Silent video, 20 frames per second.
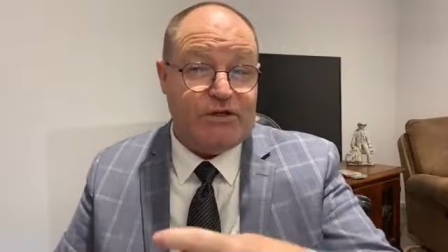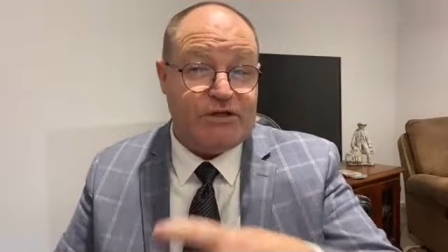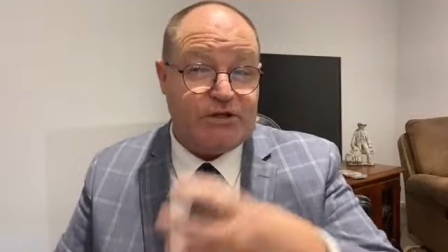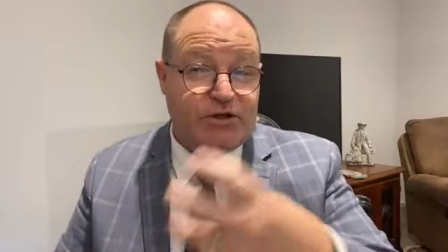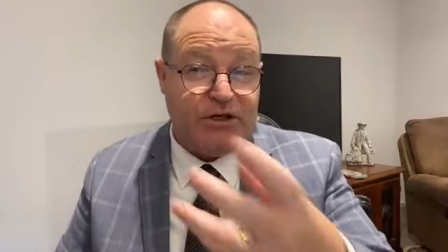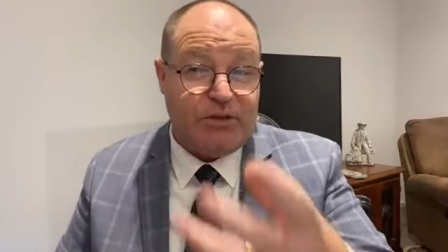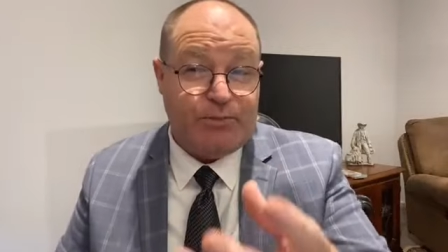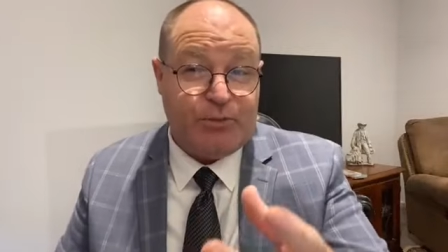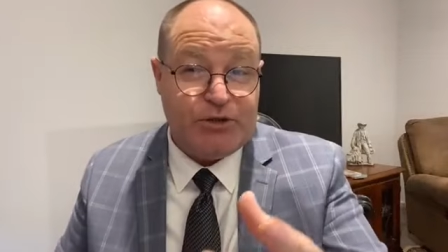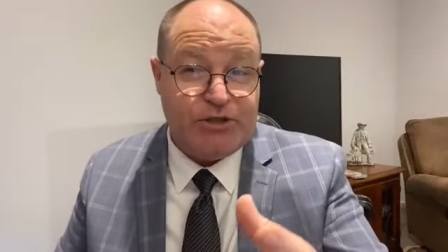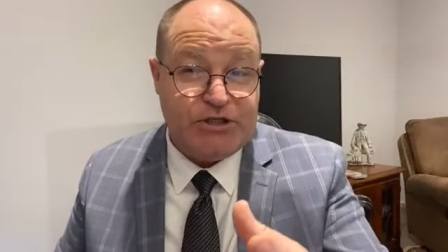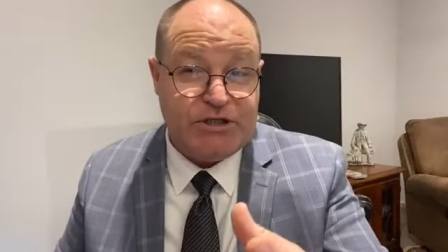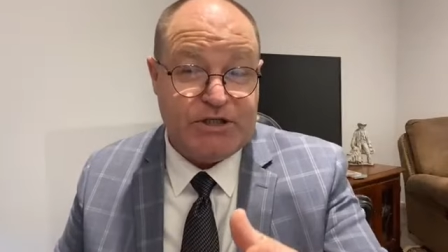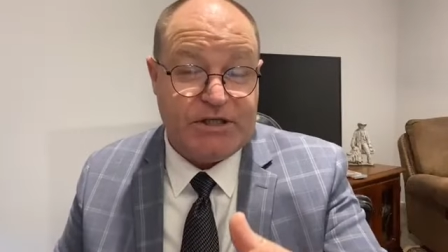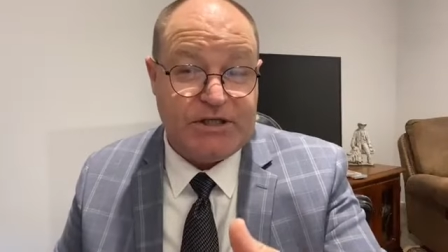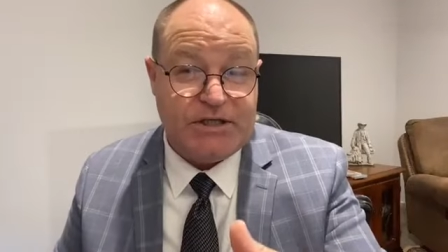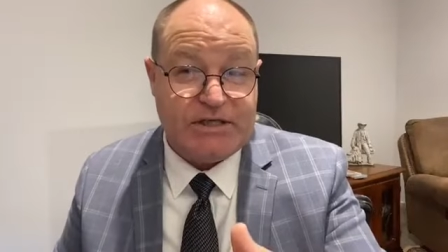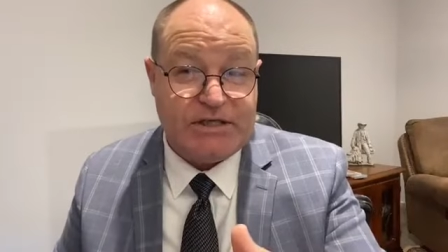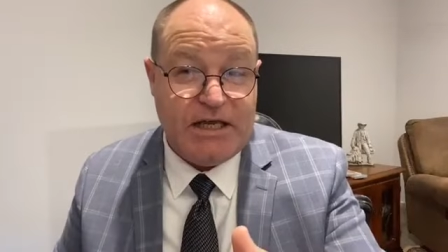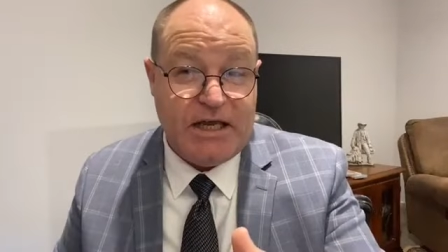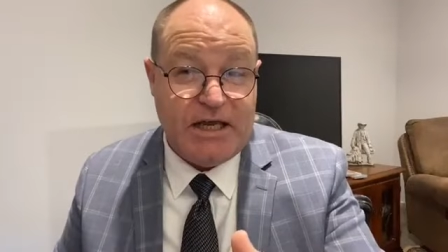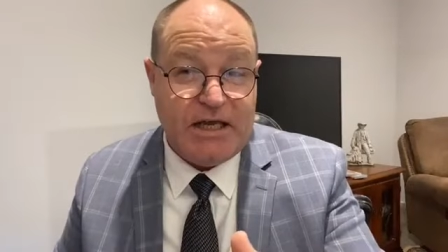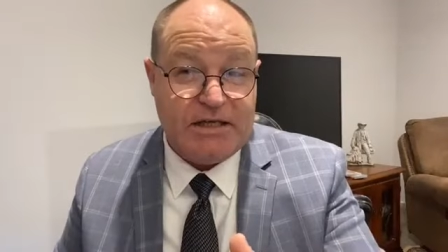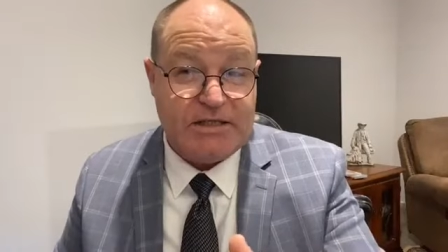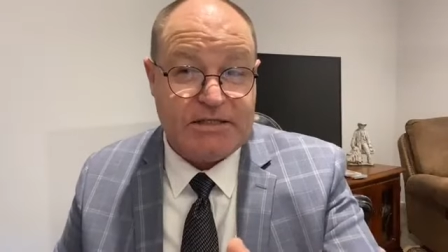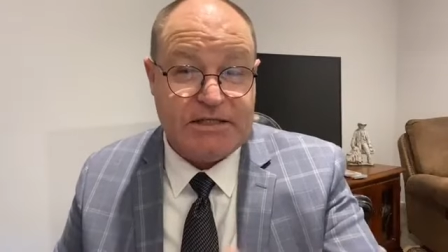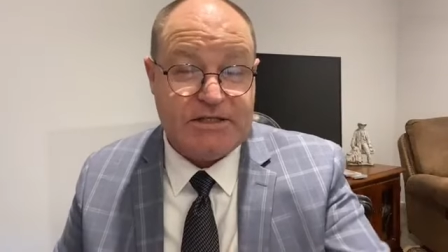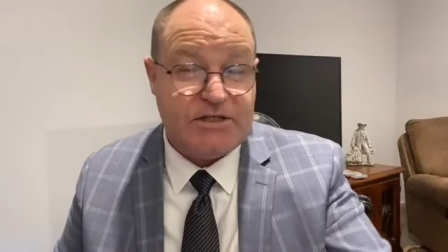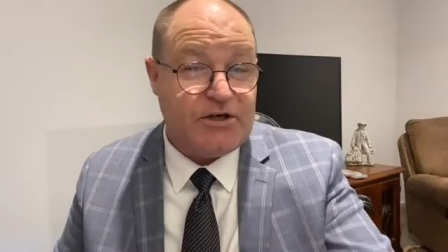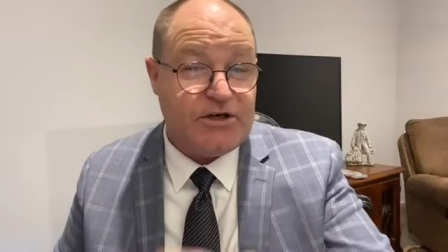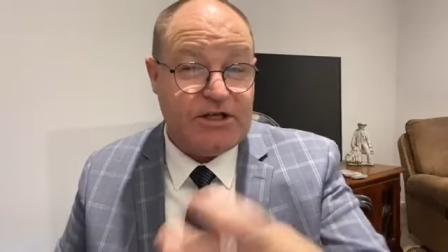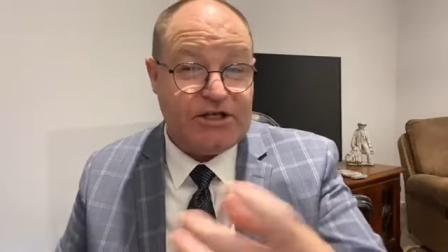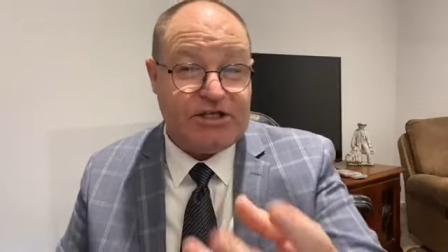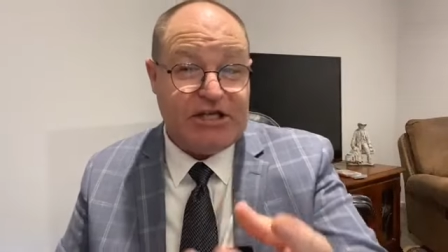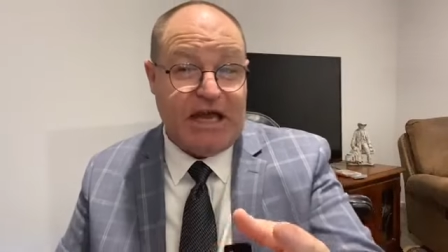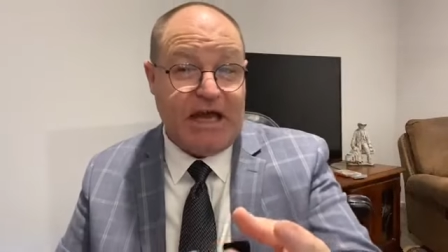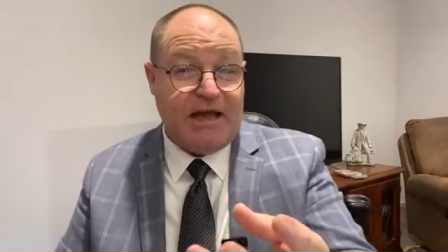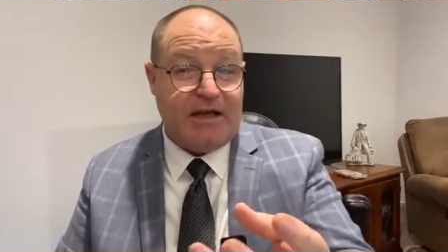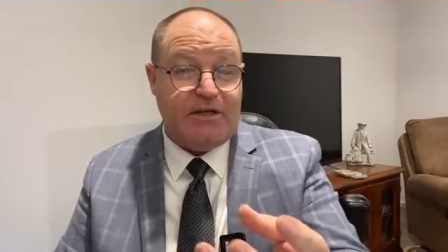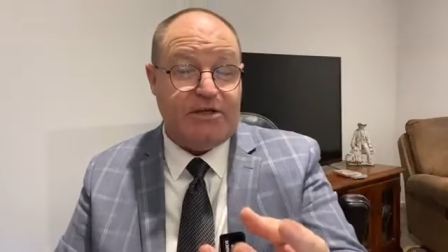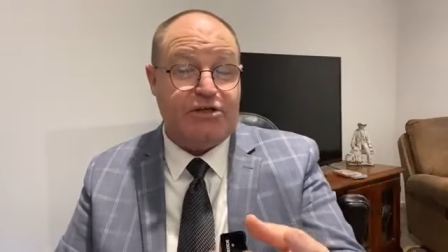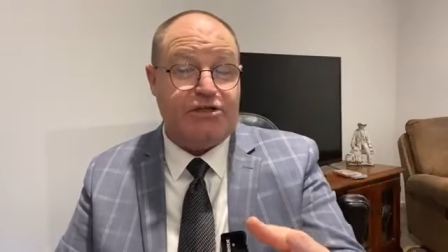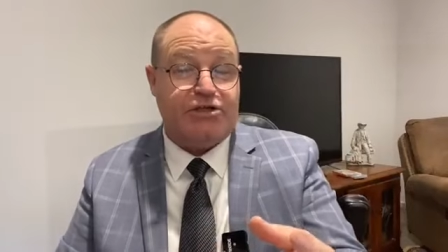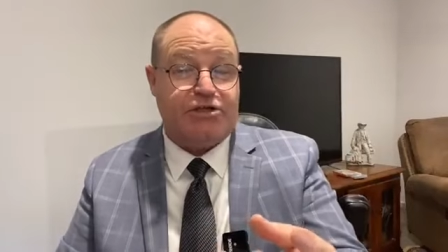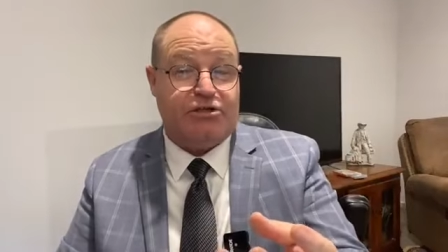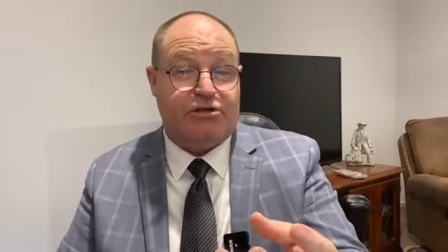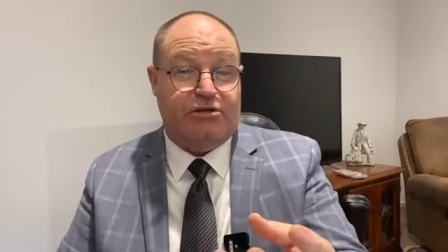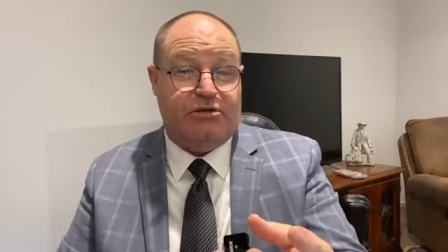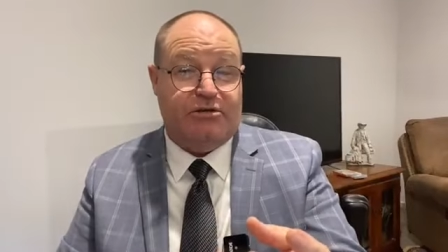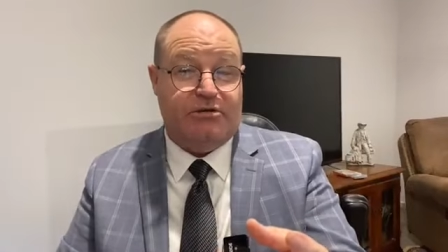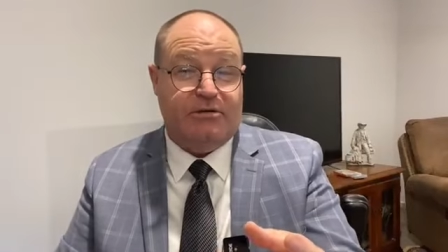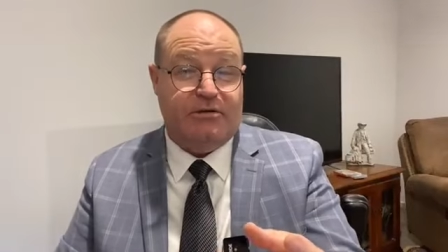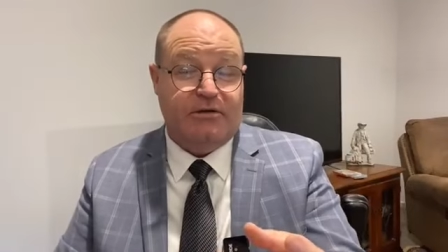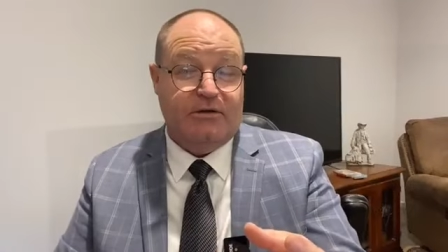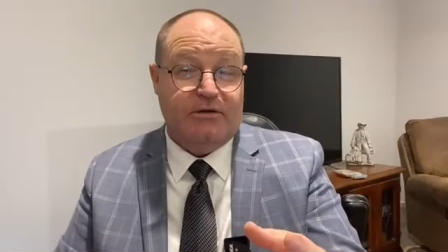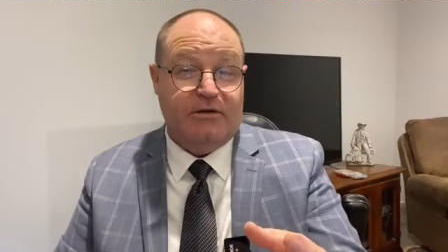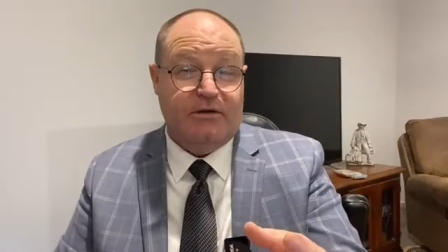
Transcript: He's going to put you to the test. He's going to challenge you.